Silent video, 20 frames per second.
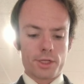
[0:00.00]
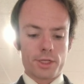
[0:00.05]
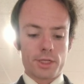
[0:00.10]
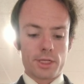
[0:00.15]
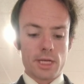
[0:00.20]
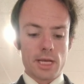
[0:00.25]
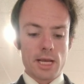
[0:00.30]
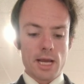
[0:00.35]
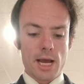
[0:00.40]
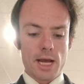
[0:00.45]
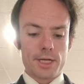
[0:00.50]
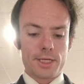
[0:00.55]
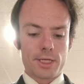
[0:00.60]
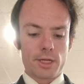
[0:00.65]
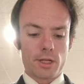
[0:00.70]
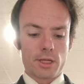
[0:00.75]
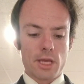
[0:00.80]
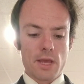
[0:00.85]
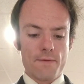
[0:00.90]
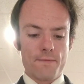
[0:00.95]
See, I
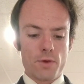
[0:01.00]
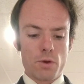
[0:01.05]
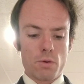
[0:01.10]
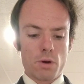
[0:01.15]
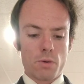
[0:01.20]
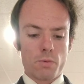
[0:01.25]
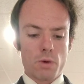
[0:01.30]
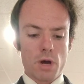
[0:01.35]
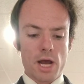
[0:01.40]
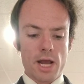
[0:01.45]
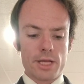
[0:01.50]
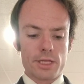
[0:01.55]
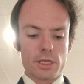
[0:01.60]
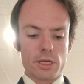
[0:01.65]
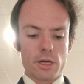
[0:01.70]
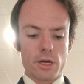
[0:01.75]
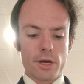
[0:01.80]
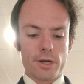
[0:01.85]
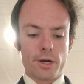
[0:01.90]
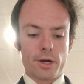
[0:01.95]
shall give you a wise
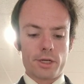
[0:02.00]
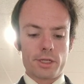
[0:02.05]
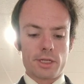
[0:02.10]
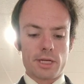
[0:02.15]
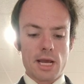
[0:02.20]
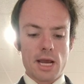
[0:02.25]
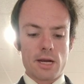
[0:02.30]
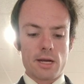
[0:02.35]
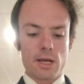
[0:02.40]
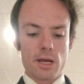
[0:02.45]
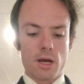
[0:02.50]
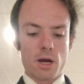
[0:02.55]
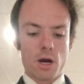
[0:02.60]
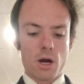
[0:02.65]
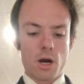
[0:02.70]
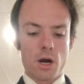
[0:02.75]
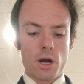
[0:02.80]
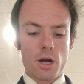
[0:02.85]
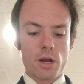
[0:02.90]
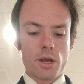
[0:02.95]
and understanding
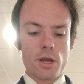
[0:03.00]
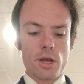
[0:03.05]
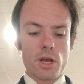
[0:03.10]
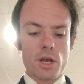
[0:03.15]
heart,